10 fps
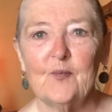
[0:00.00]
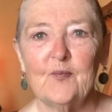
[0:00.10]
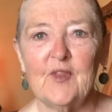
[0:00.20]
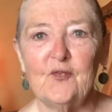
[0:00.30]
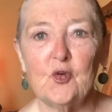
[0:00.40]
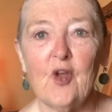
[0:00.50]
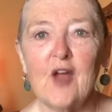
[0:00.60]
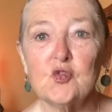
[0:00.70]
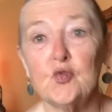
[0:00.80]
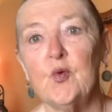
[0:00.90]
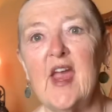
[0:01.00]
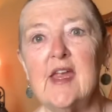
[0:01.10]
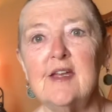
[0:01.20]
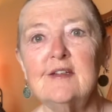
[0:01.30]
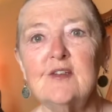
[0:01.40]
if you're not
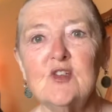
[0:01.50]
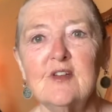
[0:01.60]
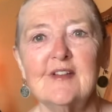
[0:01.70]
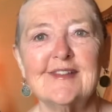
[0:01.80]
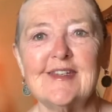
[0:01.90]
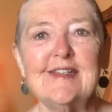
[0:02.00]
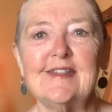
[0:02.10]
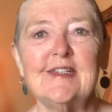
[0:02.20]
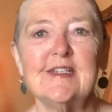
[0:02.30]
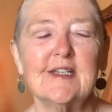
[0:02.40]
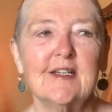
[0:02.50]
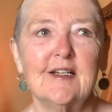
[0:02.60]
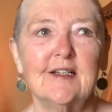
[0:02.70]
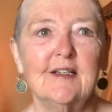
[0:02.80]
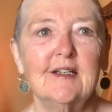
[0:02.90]
trained, it's easy to